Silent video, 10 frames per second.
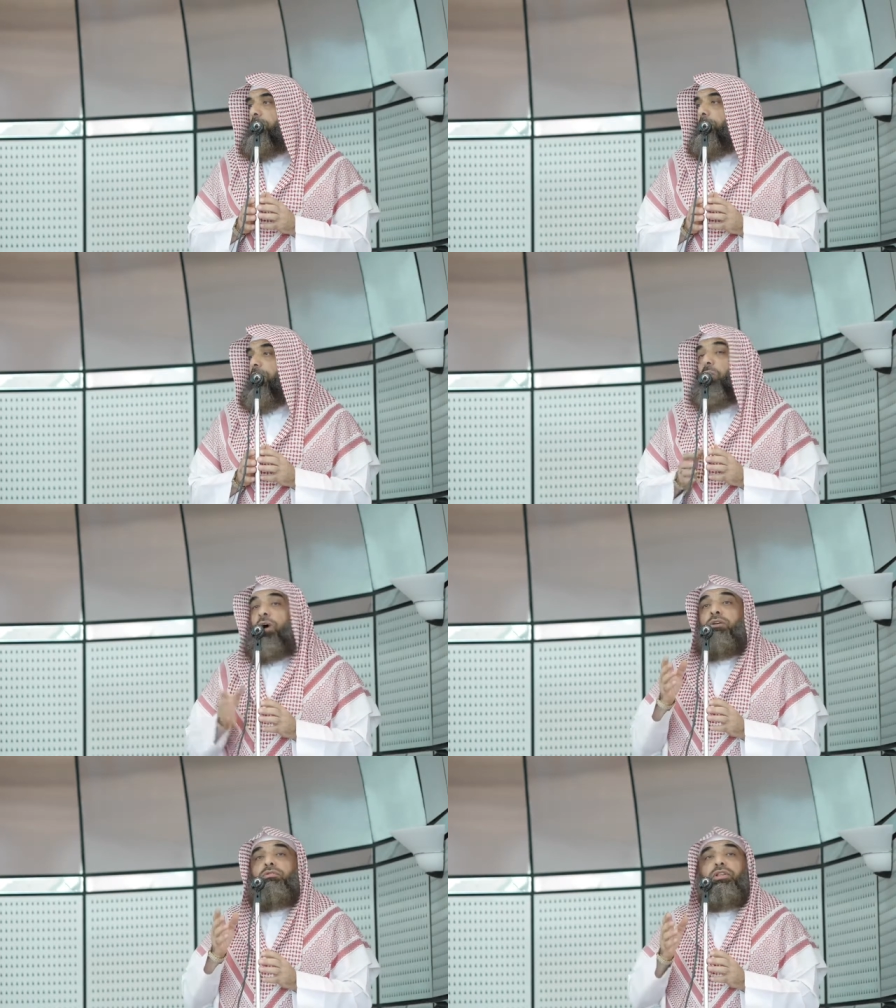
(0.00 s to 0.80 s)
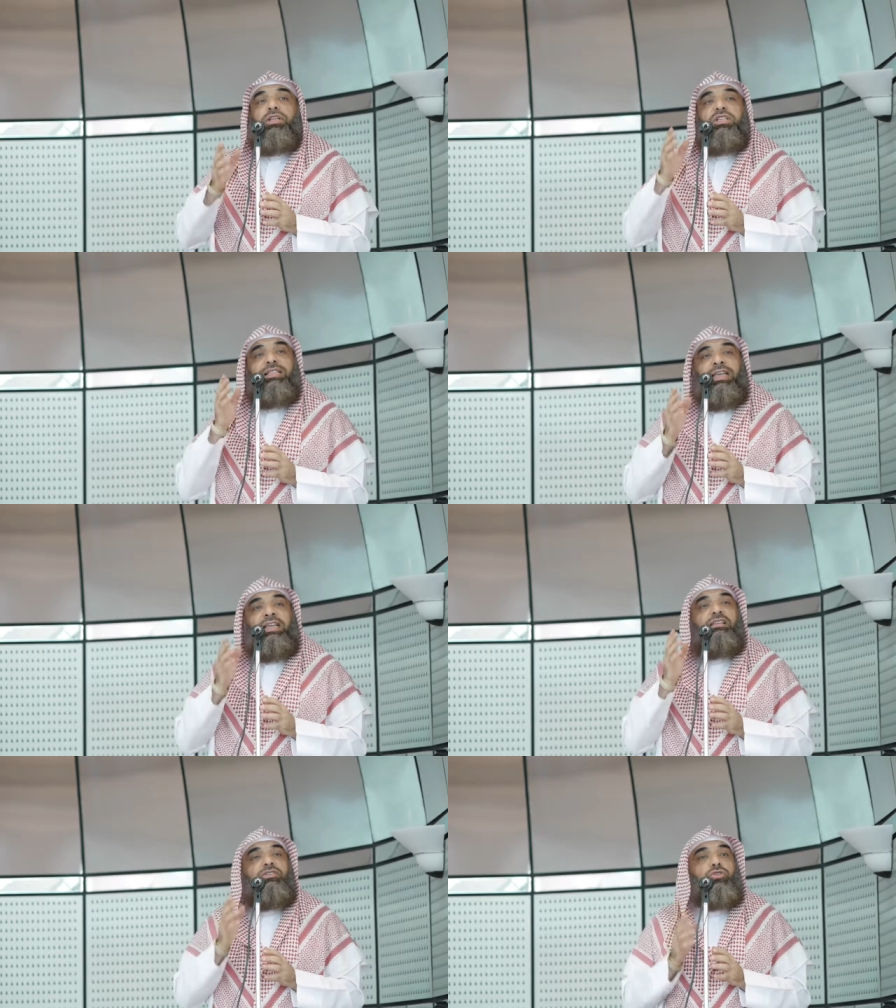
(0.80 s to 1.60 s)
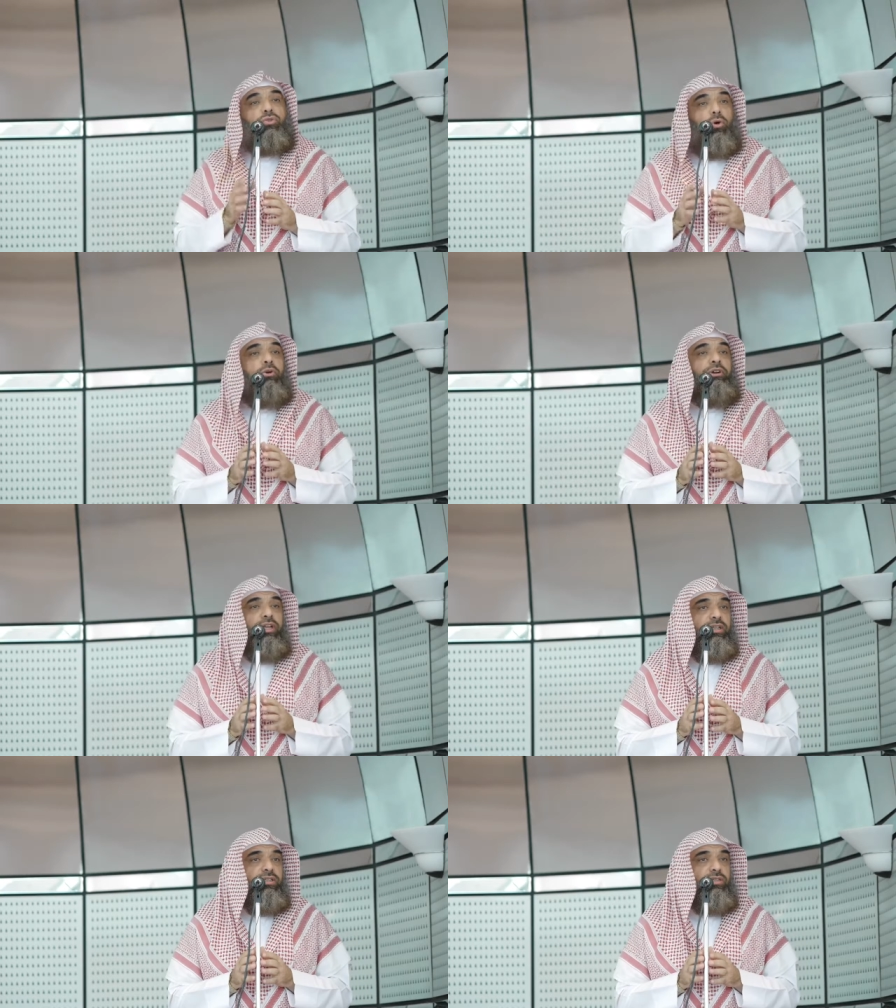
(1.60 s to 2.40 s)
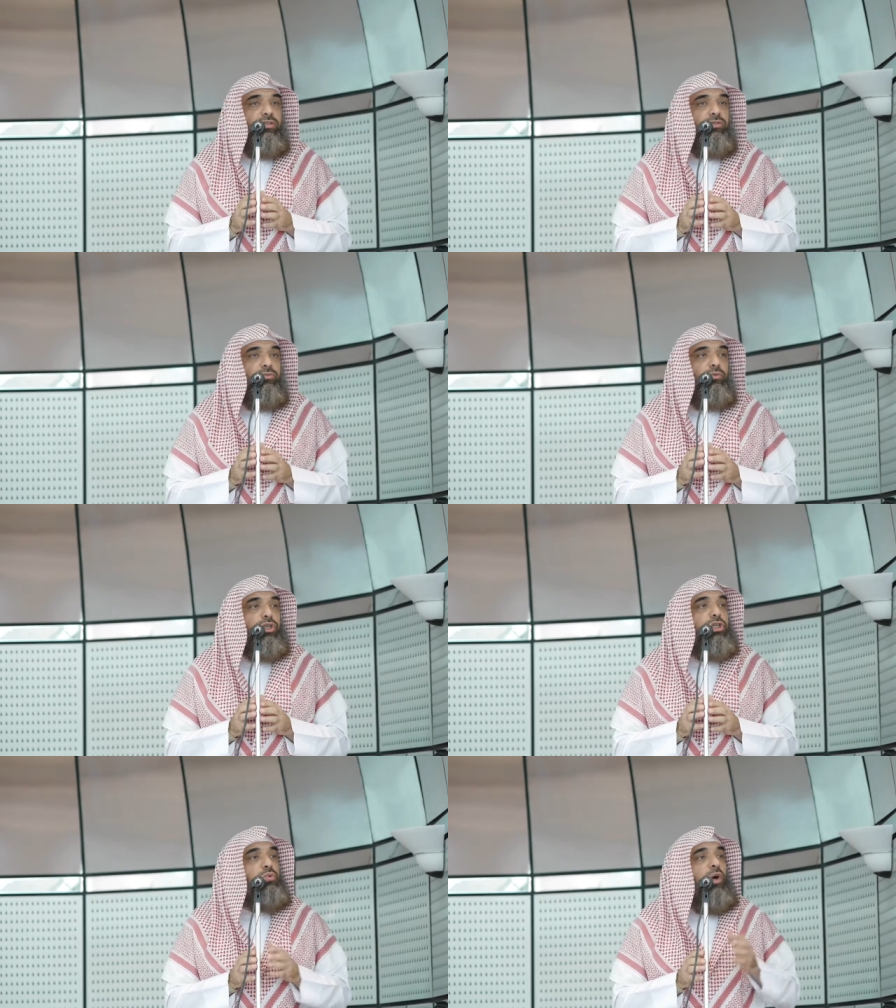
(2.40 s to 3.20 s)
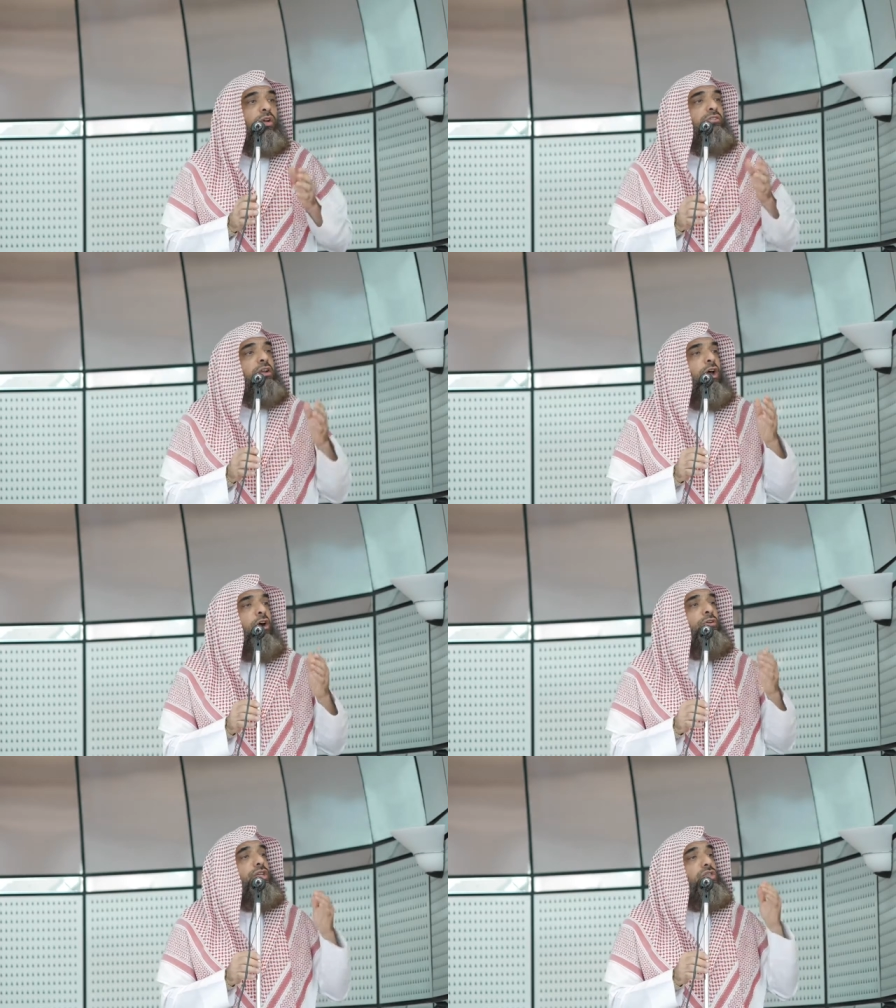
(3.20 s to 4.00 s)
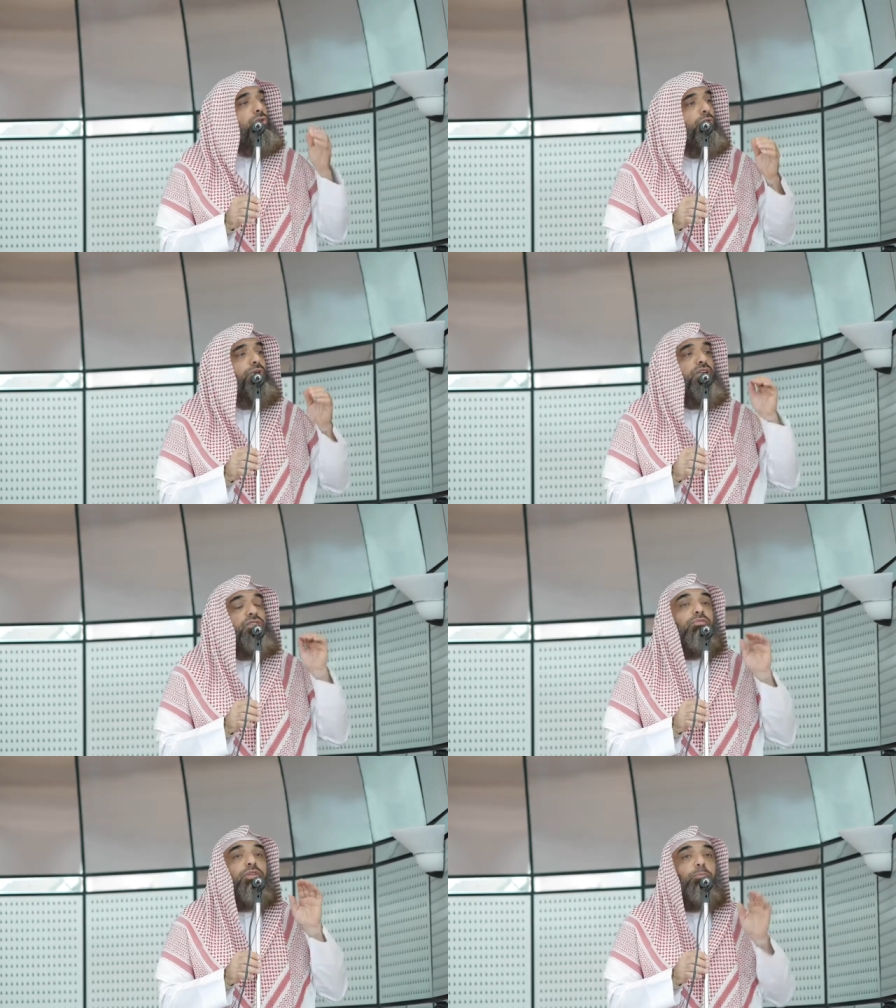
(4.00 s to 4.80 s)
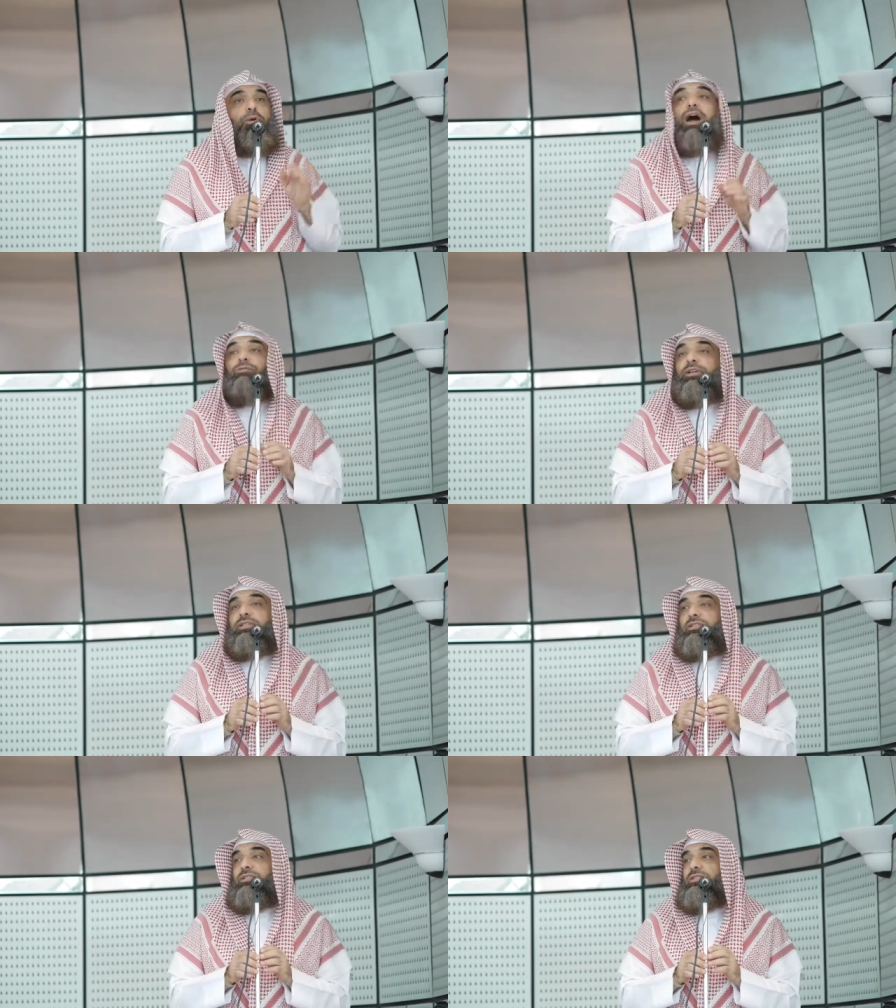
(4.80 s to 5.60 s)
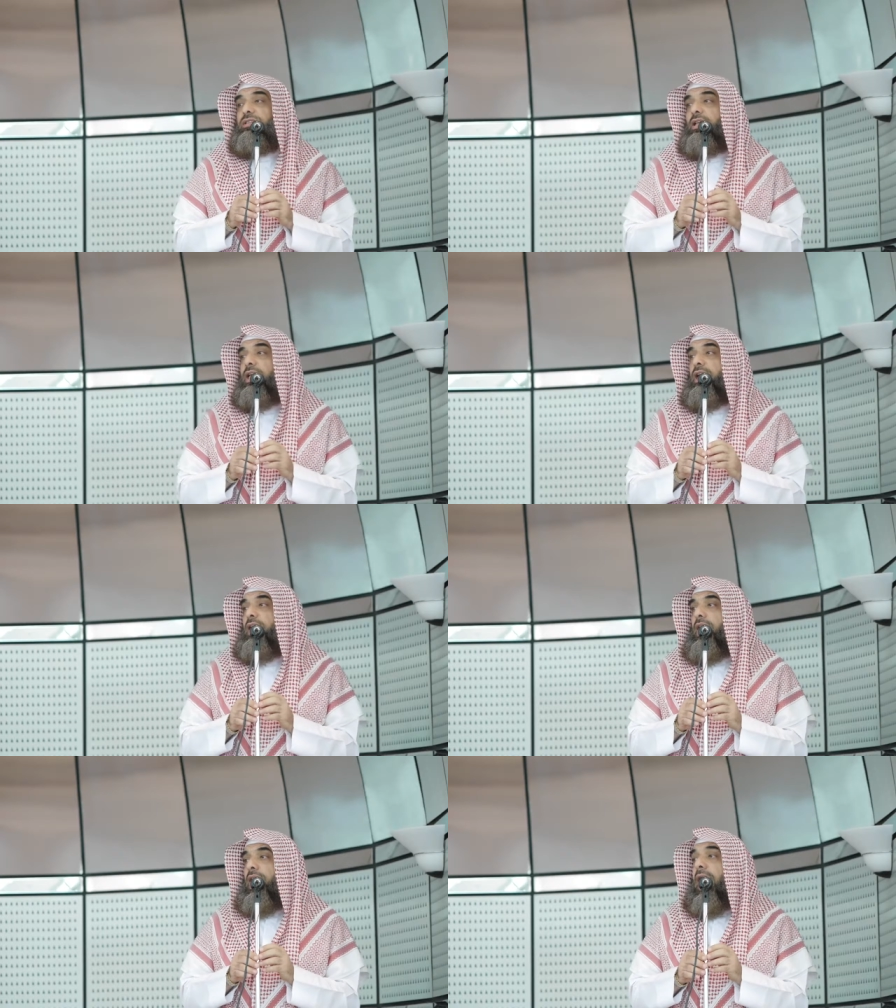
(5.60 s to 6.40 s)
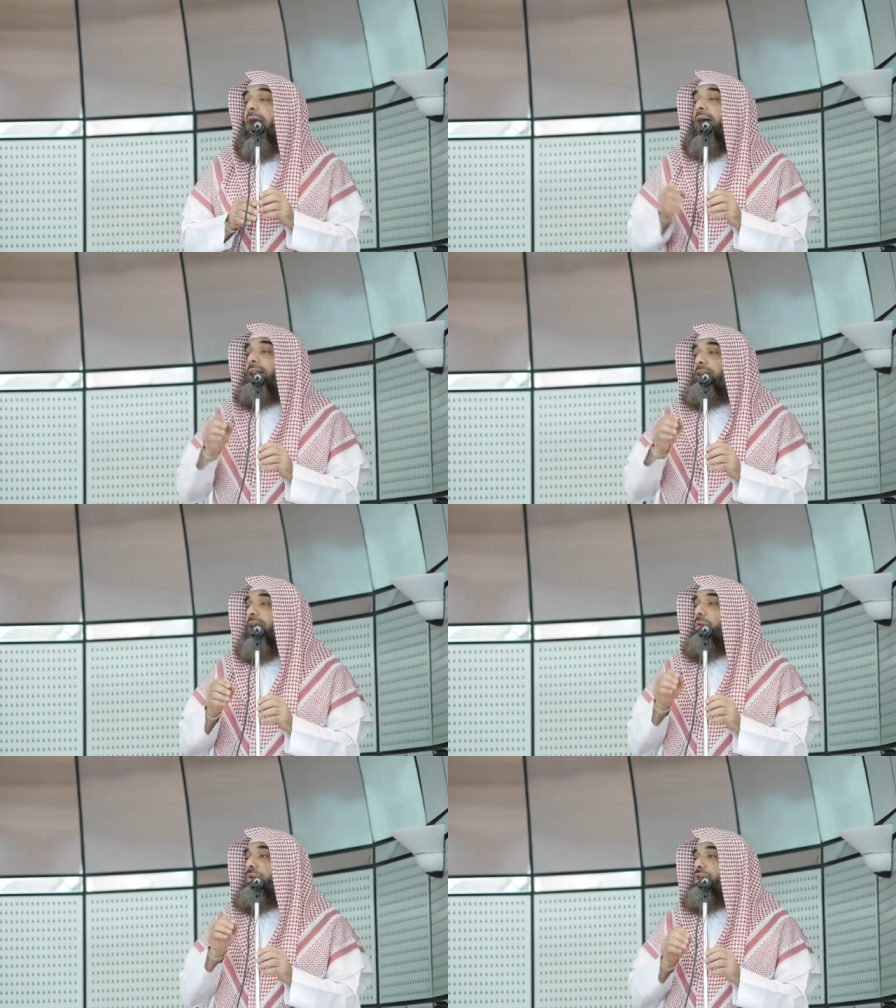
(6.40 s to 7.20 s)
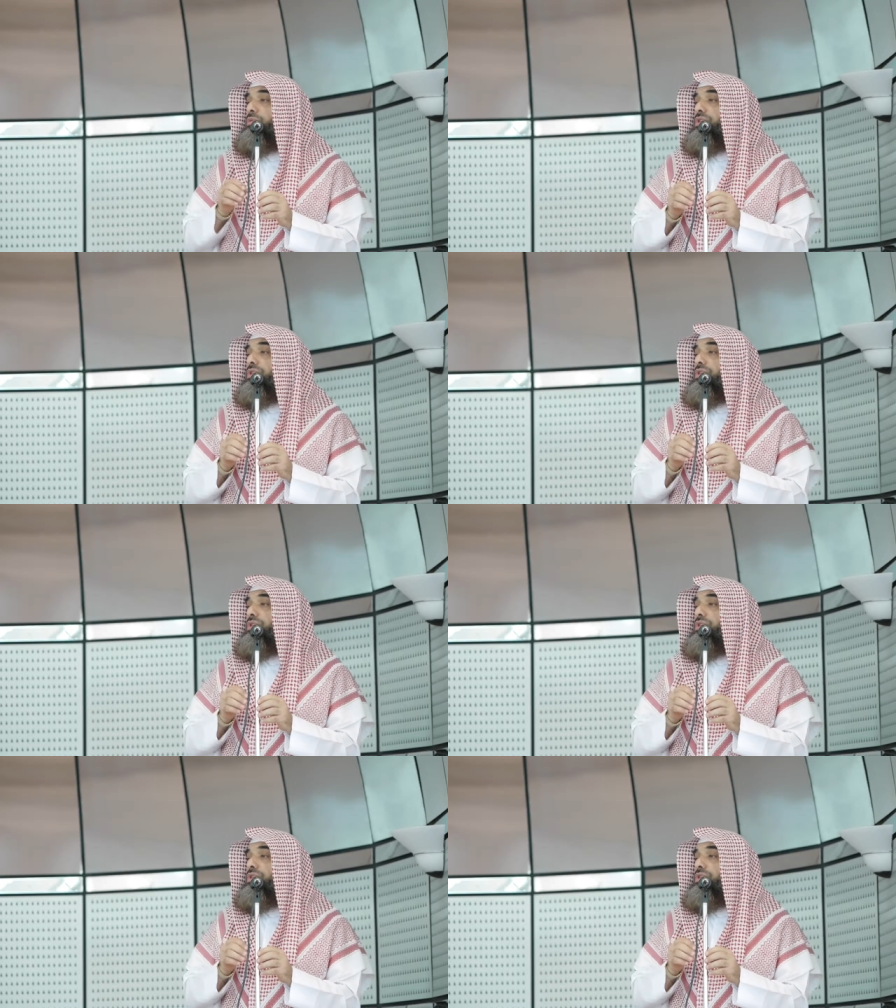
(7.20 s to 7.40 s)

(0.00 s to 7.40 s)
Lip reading: But one of the distinct stories, which is one of the longest stories of the prophets, and that which